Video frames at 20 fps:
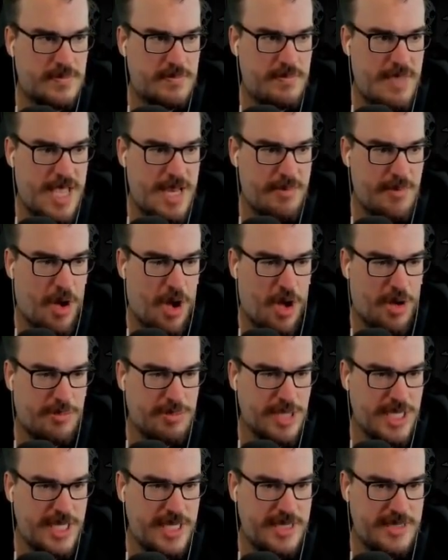Made them all
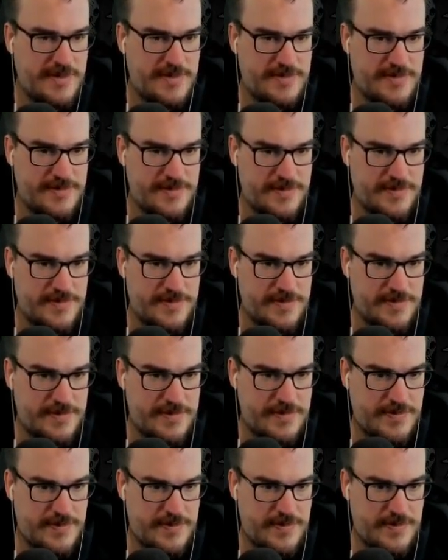bleed.
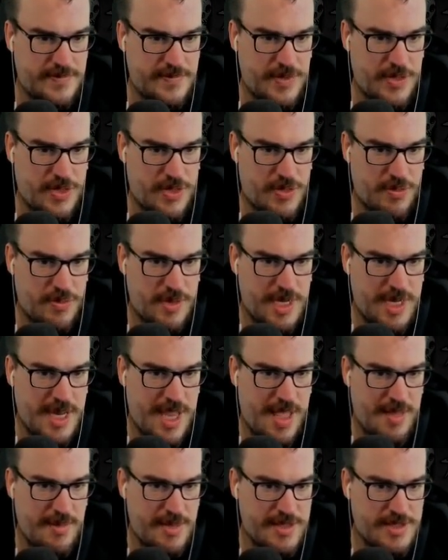Three
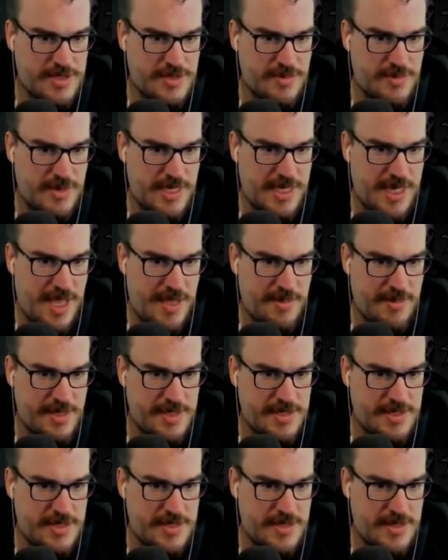damage, three
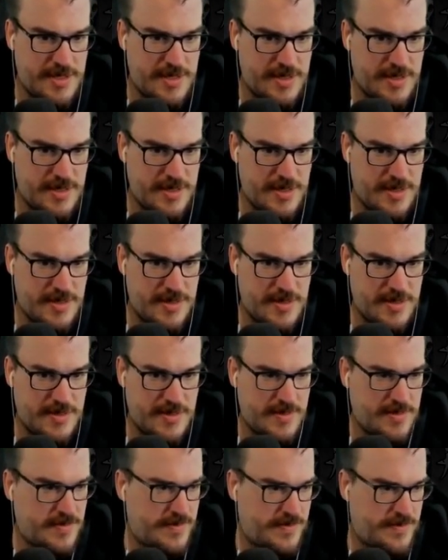damage.
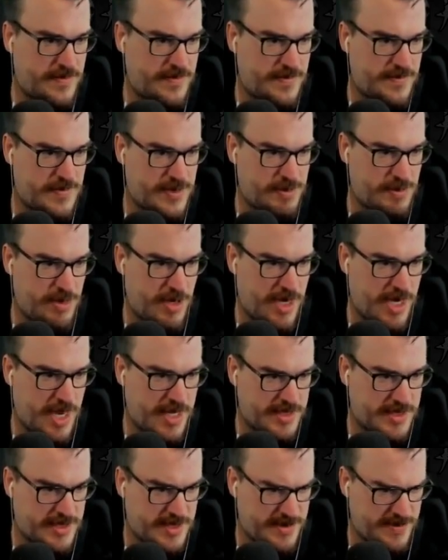Pretty
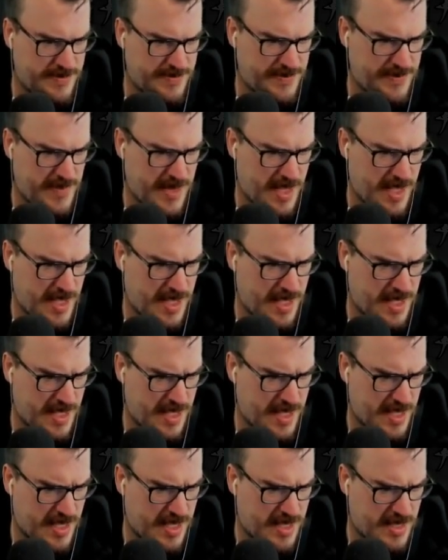nice.
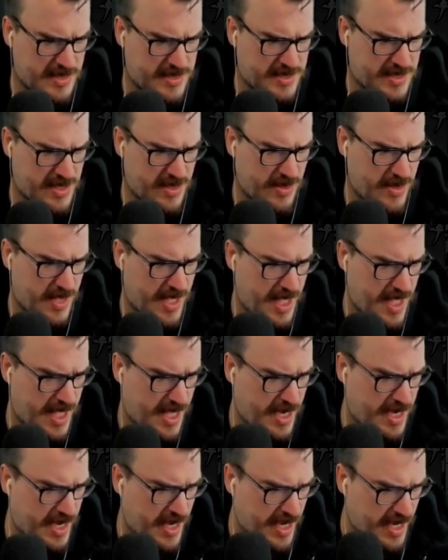Uh, let's go
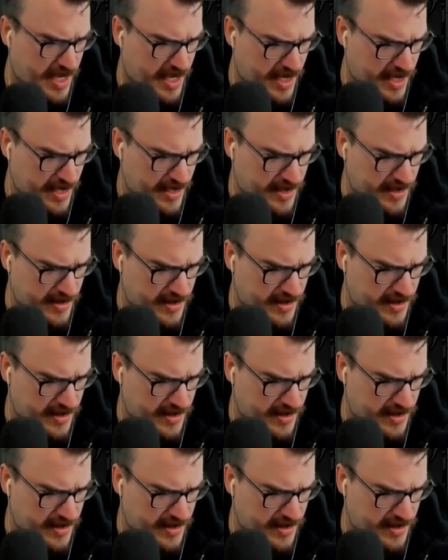ahead and